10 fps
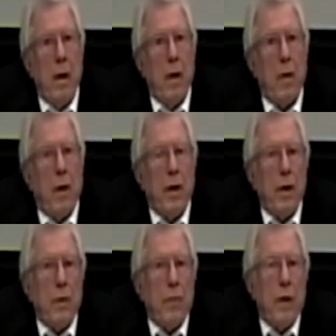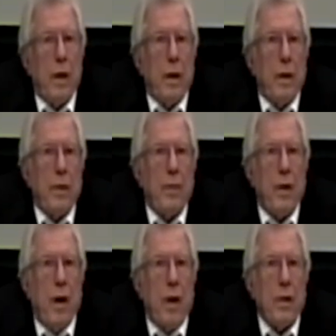According to Hitler's
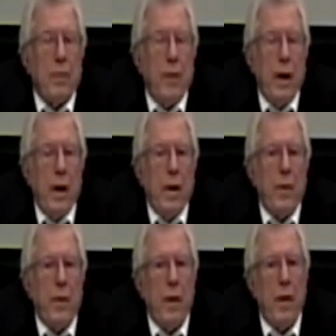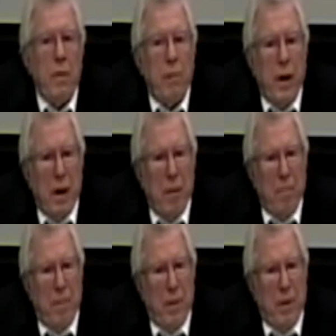philosophy and theory,
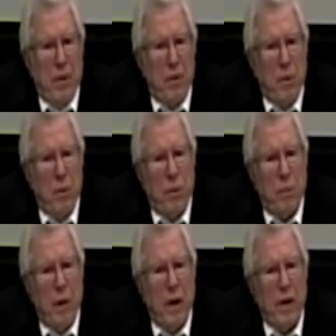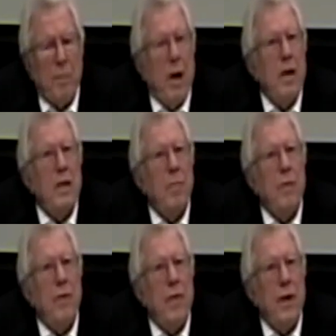uh, the Jews were responsible
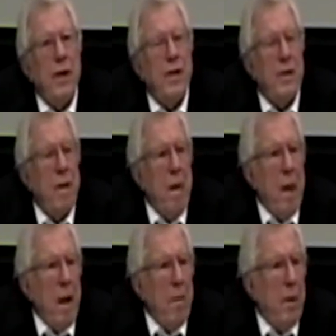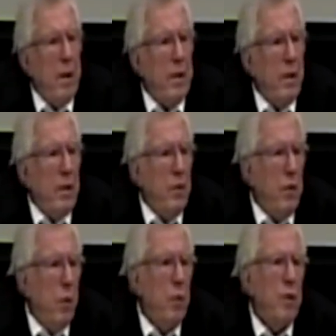for this, but the
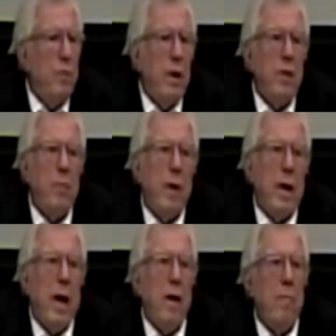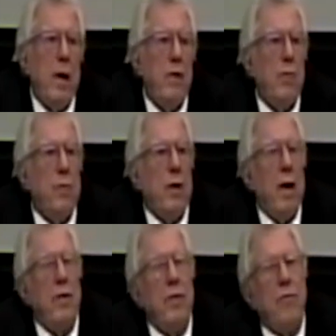Jews which came into the
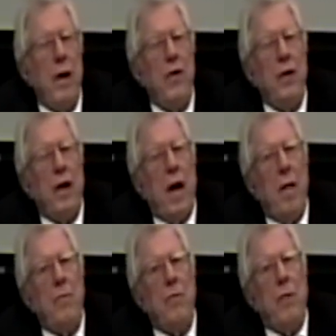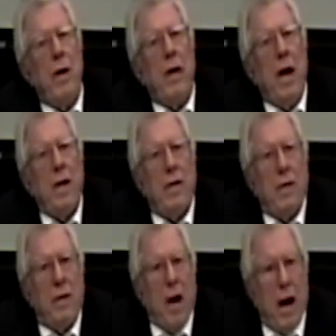concentration camps were not
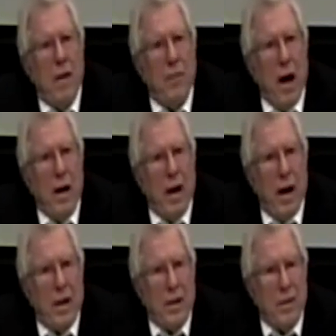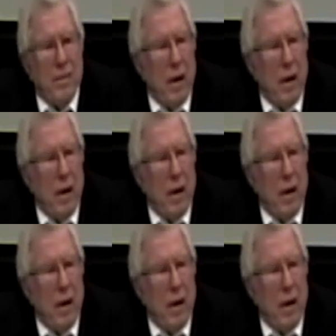the high finance.